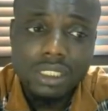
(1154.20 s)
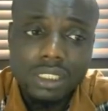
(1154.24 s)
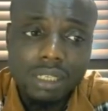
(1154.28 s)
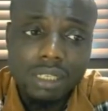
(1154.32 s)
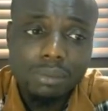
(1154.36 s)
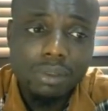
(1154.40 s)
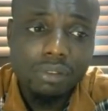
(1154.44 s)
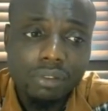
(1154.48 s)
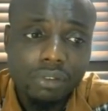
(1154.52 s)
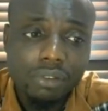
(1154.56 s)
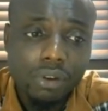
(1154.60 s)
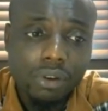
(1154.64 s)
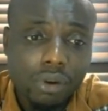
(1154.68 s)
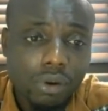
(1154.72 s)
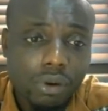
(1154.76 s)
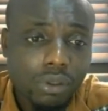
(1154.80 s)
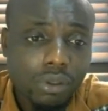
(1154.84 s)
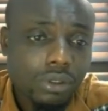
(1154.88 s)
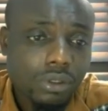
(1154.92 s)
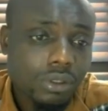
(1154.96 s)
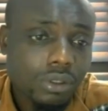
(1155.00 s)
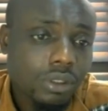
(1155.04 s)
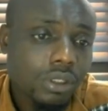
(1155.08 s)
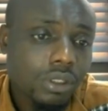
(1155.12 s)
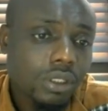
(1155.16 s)

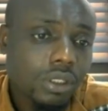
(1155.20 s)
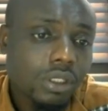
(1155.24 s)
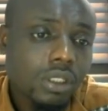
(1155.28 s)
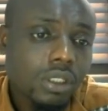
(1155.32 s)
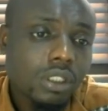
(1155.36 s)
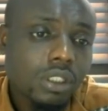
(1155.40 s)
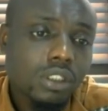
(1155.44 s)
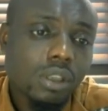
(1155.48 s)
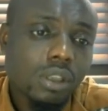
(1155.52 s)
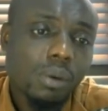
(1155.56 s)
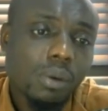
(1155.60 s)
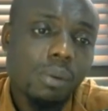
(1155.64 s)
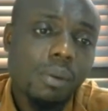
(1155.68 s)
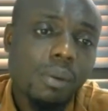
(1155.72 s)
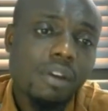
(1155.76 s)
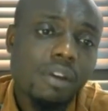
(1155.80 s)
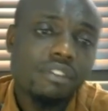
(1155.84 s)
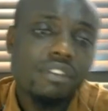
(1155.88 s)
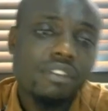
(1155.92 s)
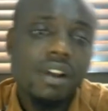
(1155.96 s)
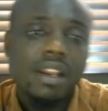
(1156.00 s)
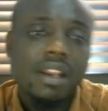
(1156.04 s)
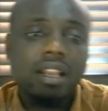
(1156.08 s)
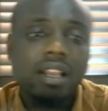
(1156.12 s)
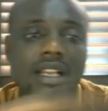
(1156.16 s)
difficult. You may
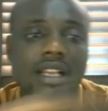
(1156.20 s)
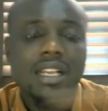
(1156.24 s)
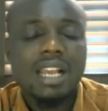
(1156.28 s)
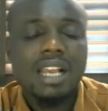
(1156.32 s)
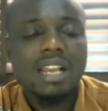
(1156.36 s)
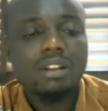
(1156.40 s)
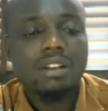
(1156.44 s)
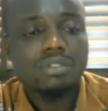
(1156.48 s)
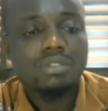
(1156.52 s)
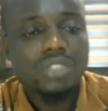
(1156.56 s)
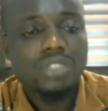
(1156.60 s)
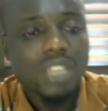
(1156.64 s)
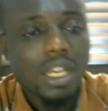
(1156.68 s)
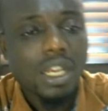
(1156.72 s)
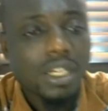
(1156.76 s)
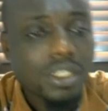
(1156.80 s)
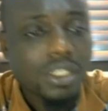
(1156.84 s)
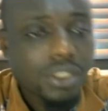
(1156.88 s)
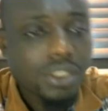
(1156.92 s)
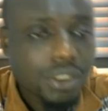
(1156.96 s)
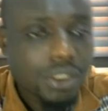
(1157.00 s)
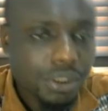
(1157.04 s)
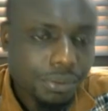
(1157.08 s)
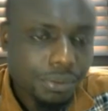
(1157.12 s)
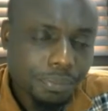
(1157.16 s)
find it kind of
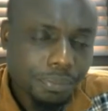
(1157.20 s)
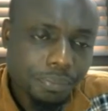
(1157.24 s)
challenging,